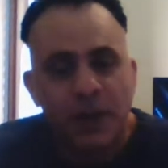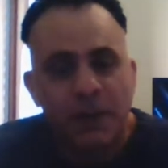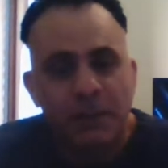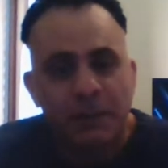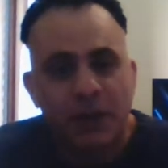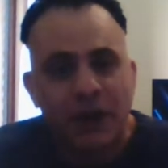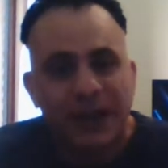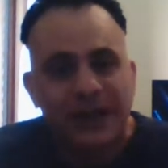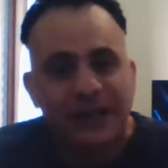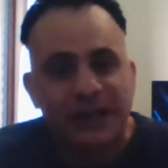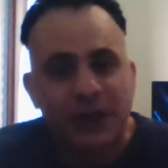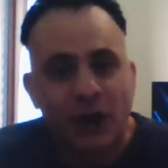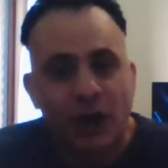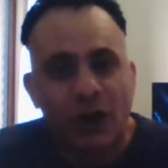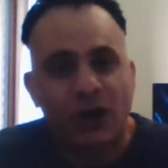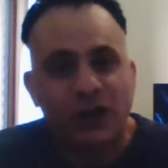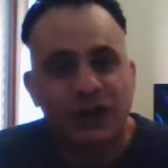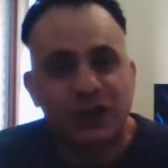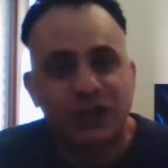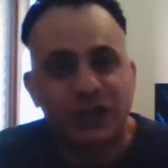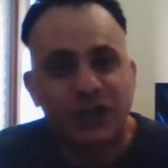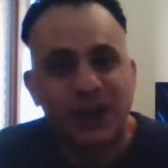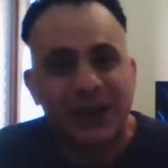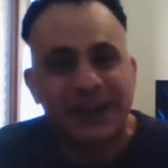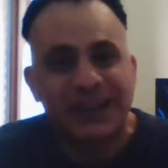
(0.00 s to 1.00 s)
by
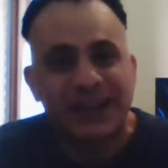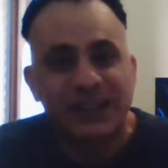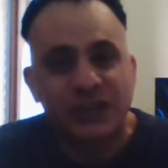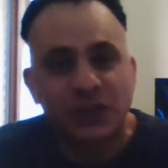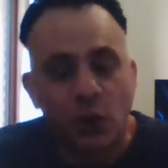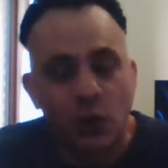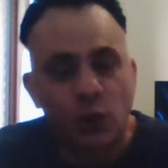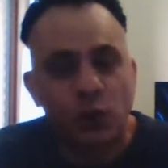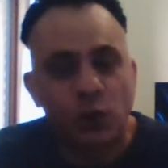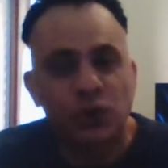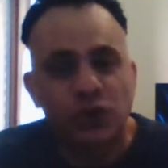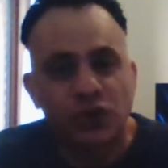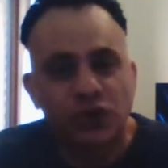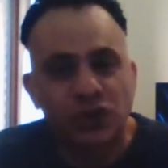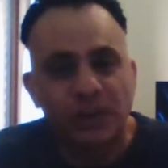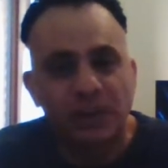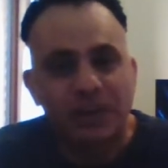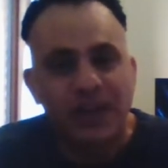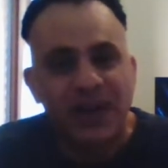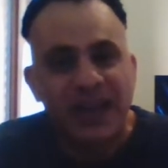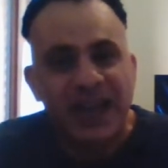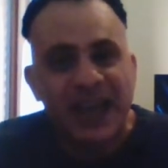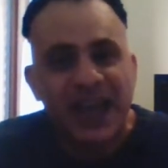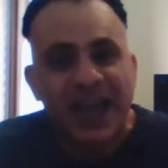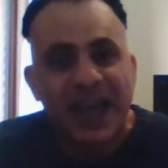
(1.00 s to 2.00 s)
Darkseid is awesome,
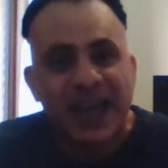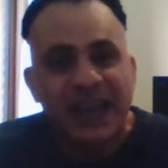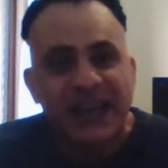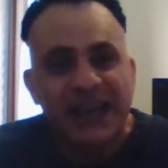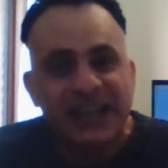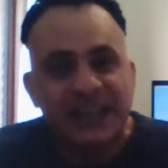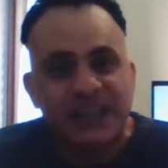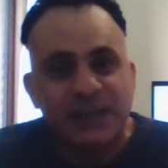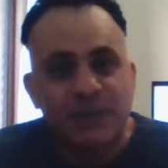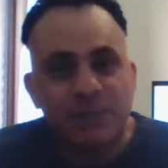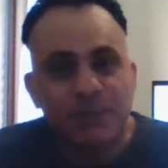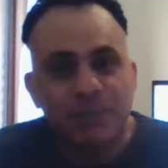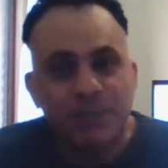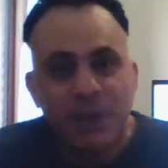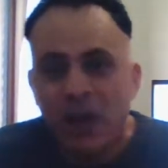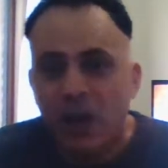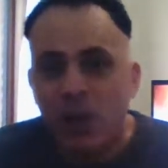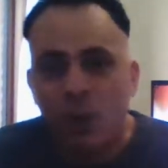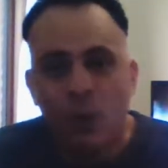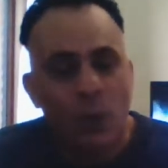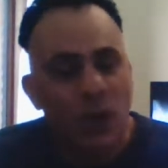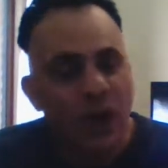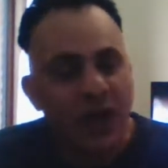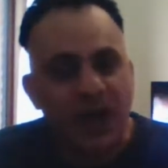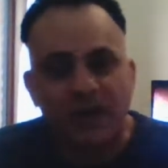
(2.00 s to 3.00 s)
and it's a better
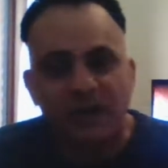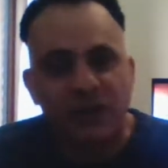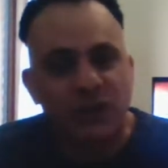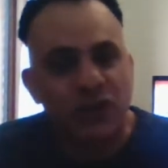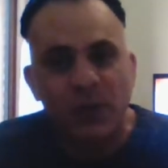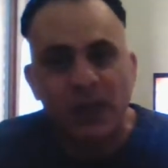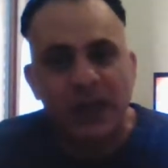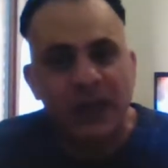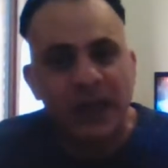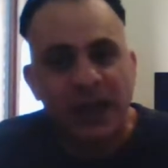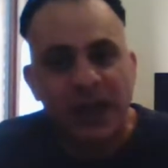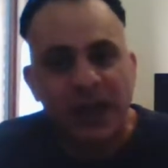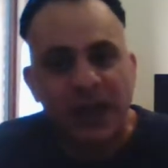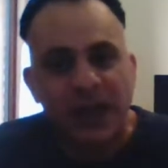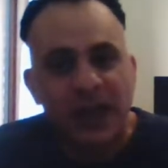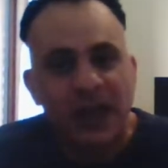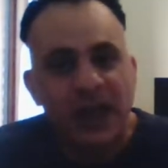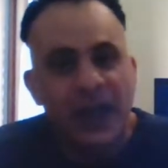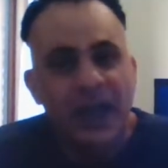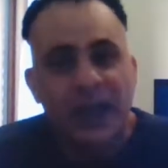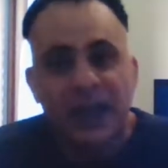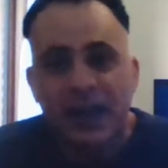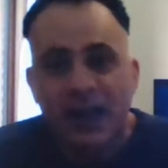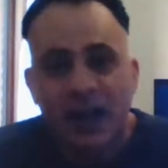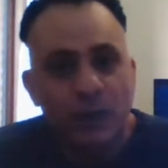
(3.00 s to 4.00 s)
way of doing it.
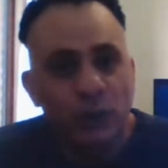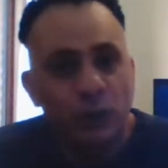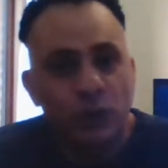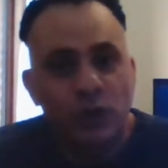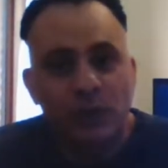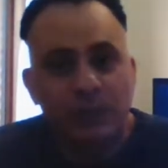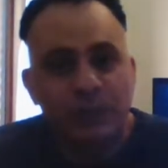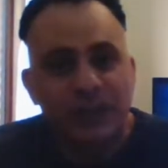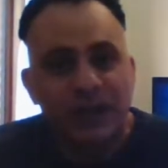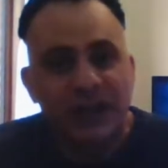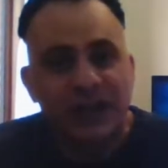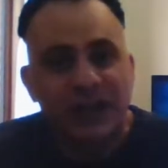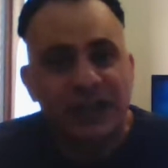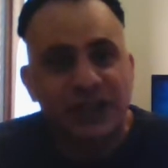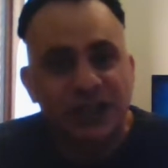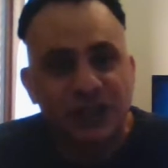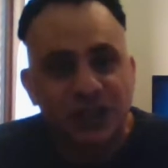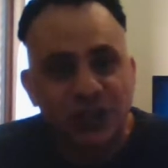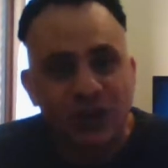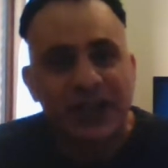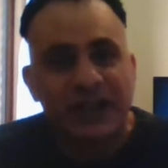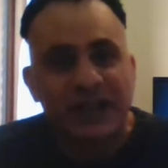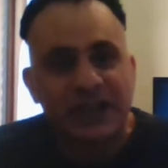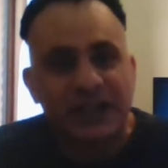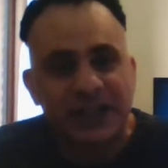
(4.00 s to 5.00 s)
And I would have been
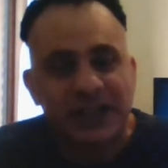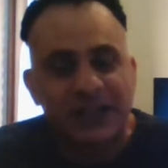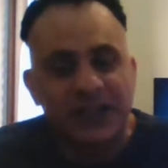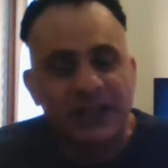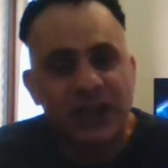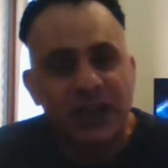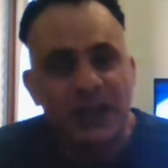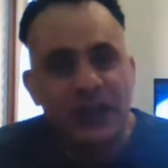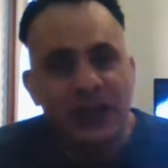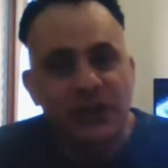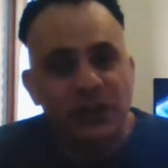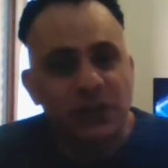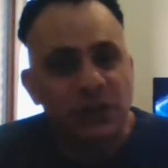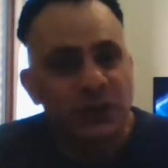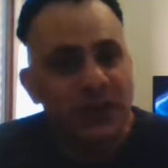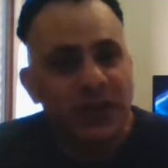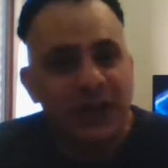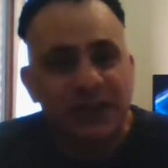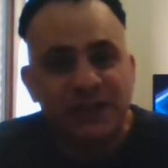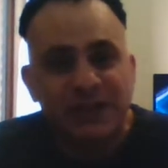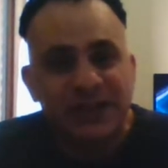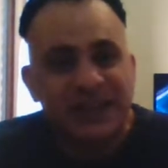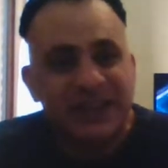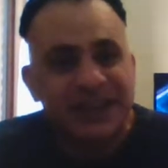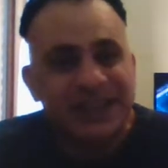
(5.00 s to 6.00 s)
excited to
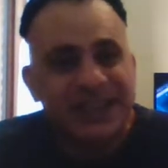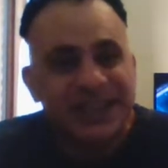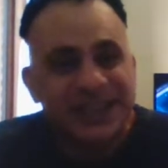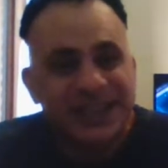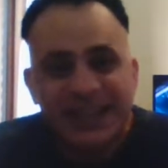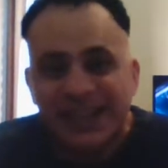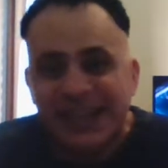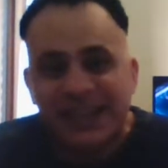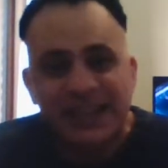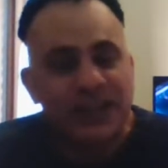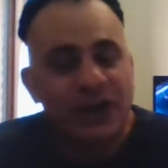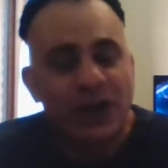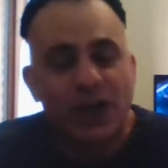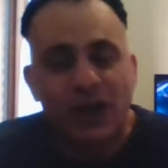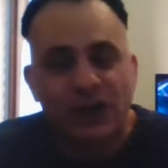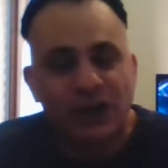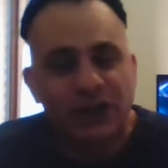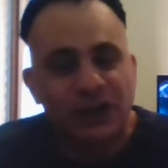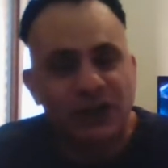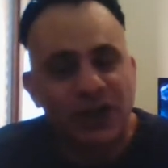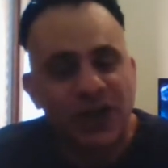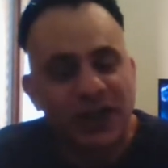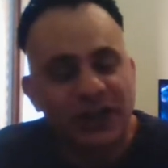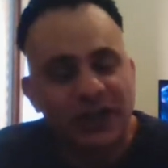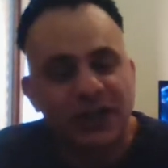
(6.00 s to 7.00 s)
even see
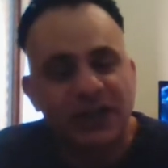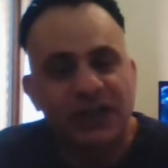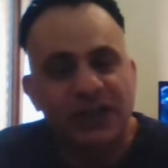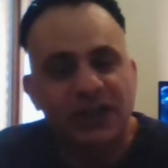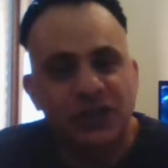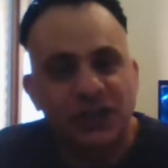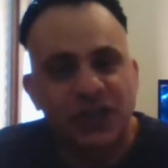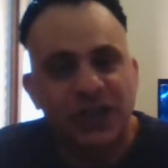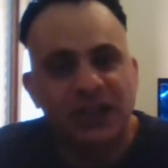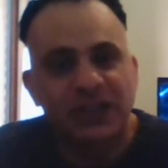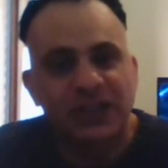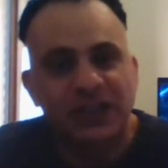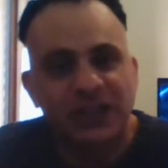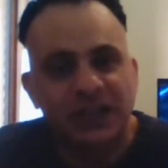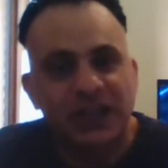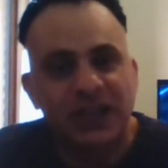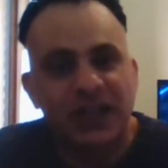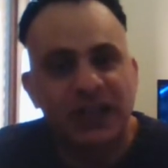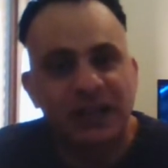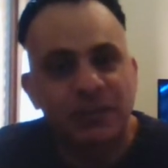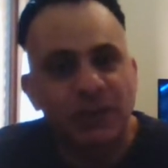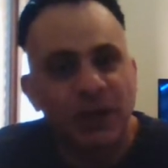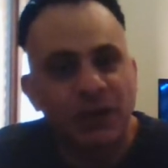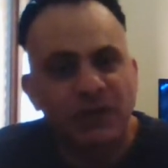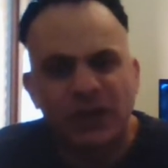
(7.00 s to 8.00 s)
Darkseid in the Justice
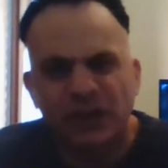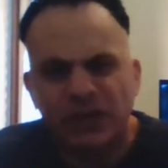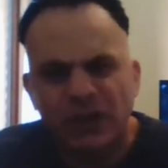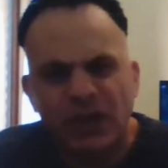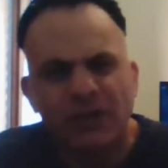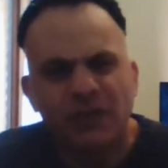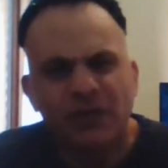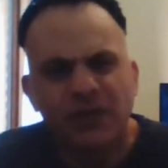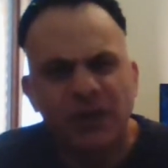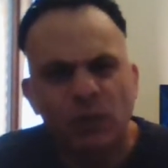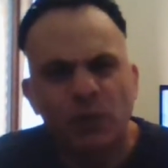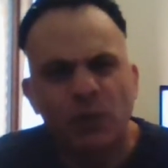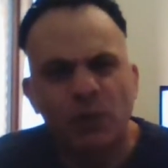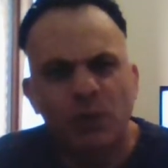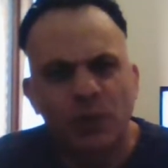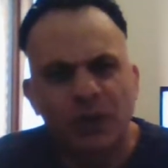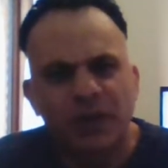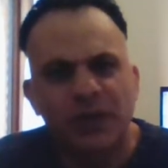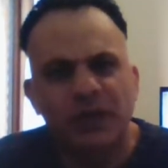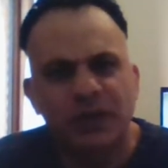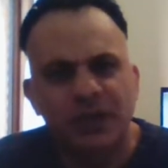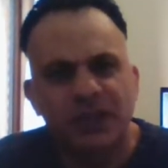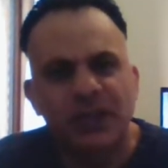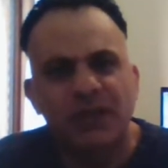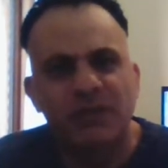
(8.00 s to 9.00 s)
League movie. I don't think we were going
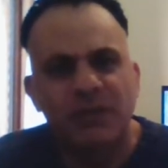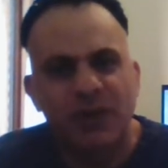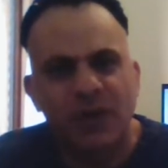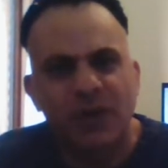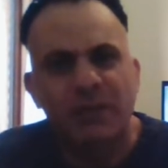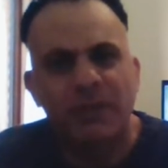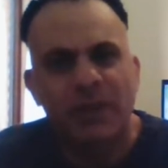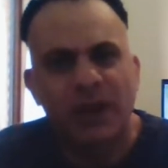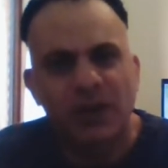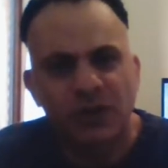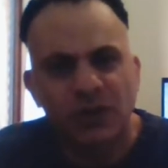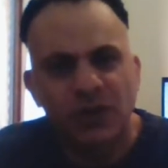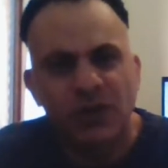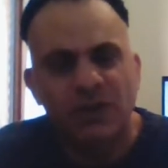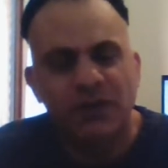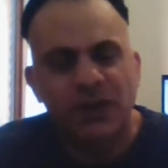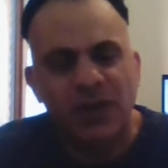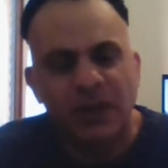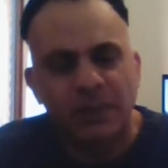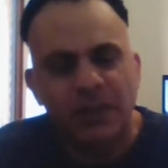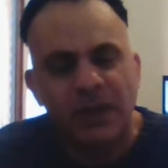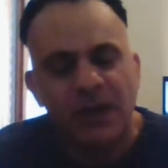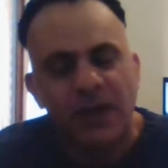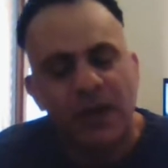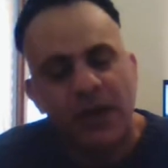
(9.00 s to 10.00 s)
to see very much of
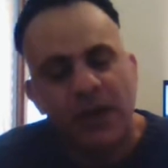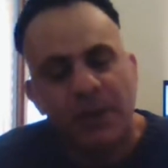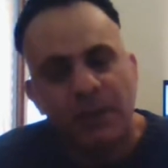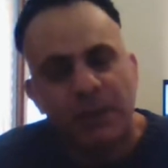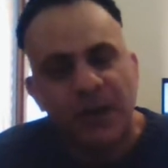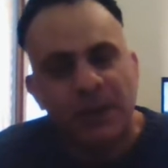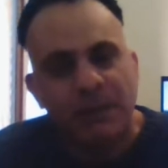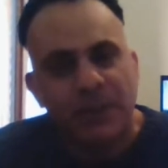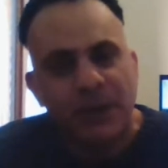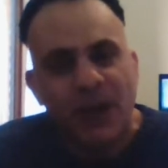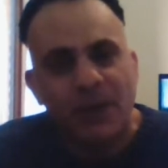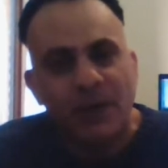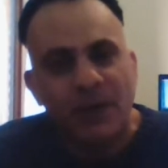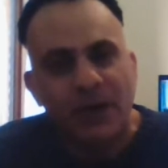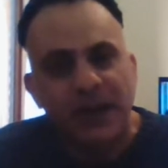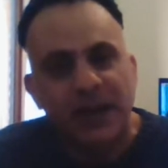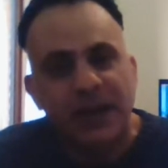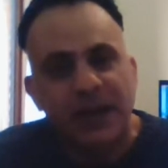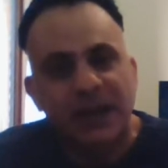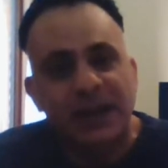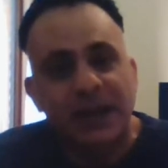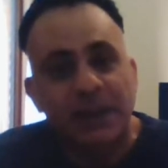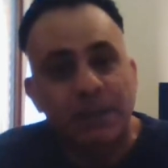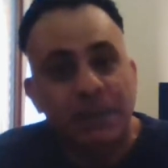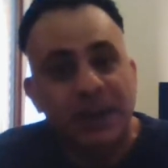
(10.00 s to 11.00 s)
him, but apparently
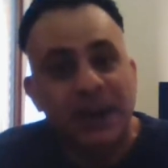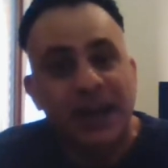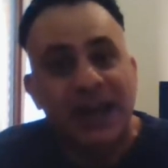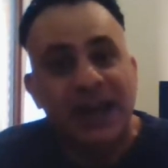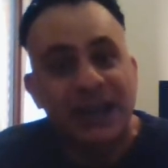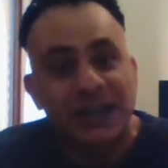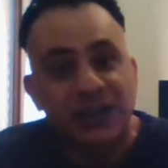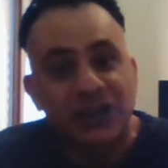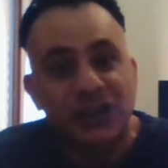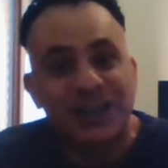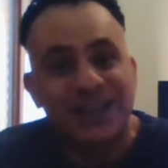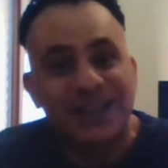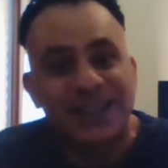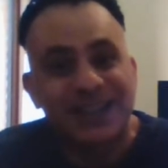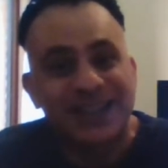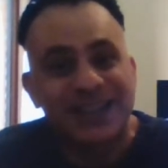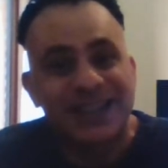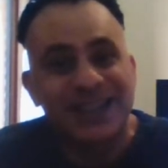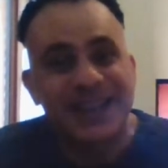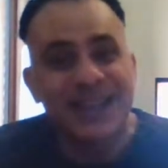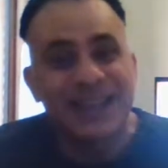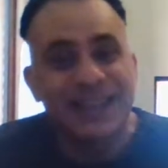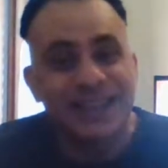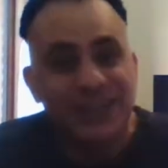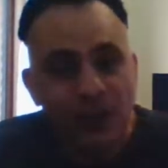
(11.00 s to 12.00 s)
in a planned Justice
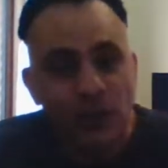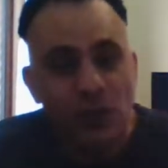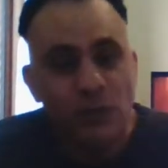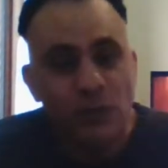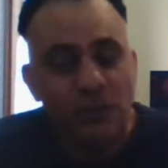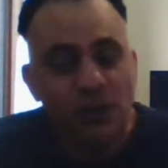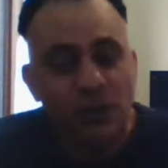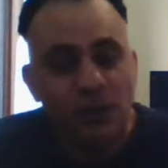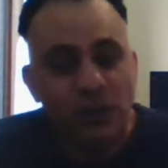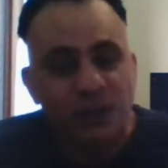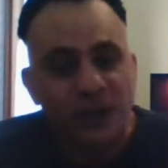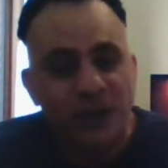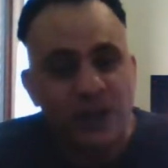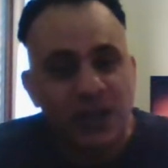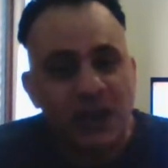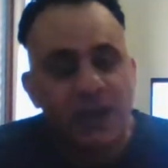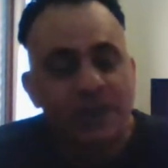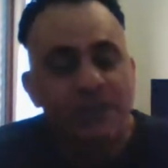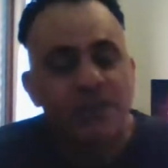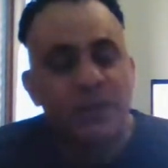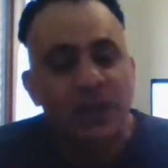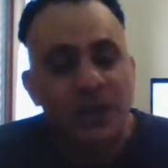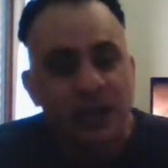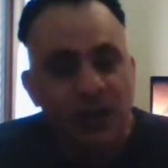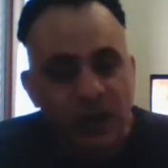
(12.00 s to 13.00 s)
League 2 movie,
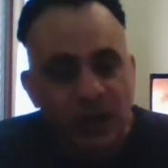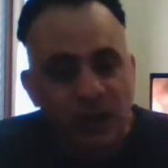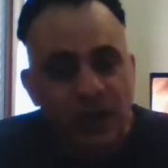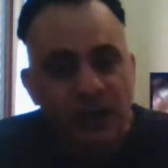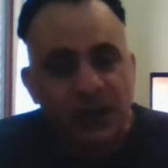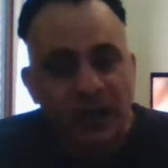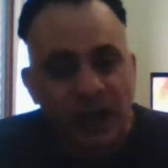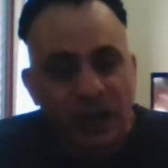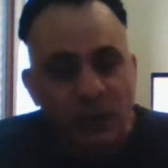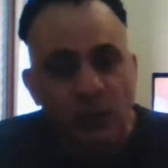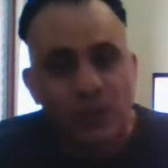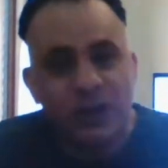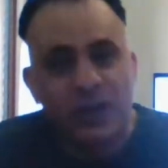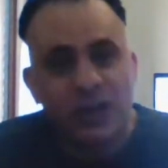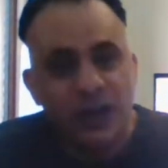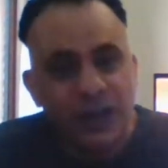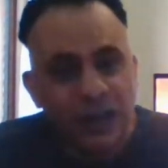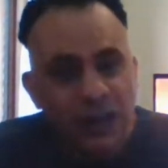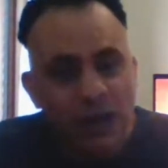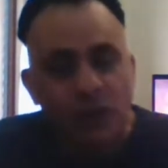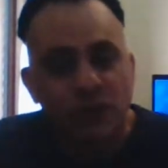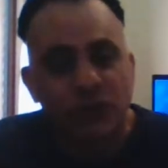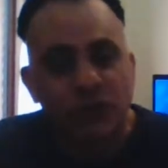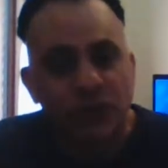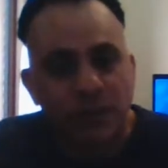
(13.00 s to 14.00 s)
they were going to
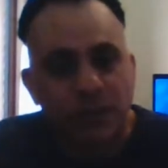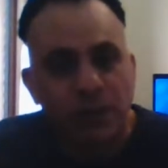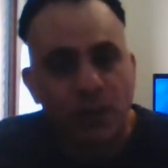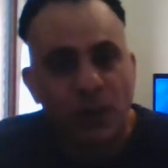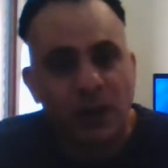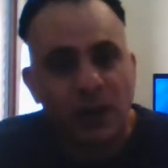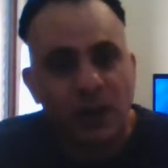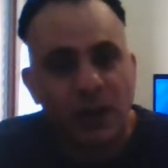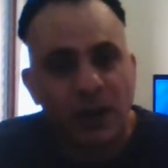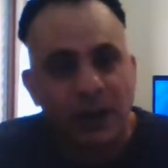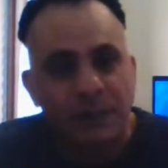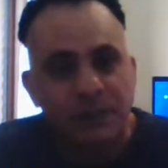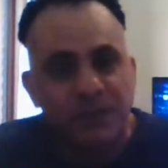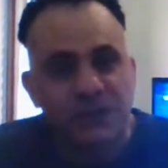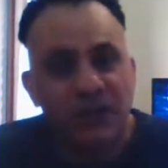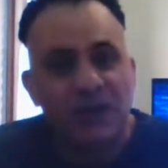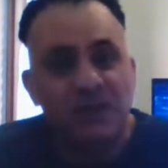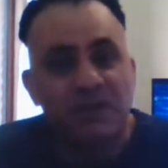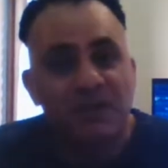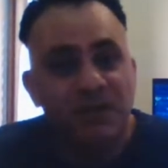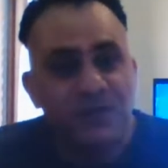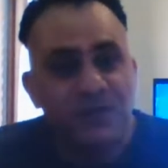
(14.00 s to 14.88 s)
go to Apocalypse and